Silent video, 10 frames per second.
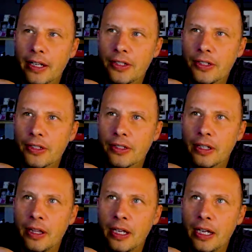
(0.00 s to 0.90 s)
guess,
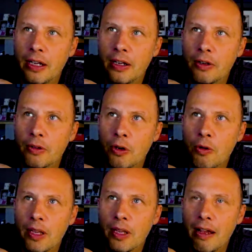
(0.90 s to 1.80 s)
the
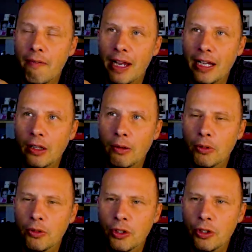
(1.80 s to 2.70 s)
who are they
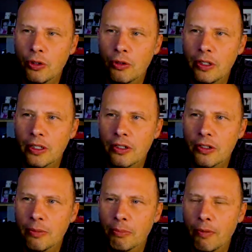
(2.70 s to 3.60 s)
available to? Because
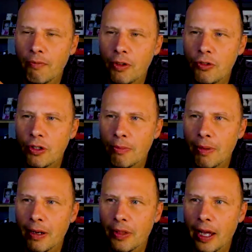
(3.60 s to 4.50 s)
there's some confusion
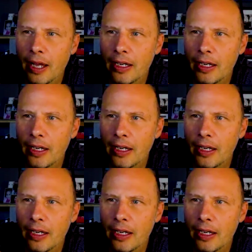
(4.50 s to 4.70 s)
about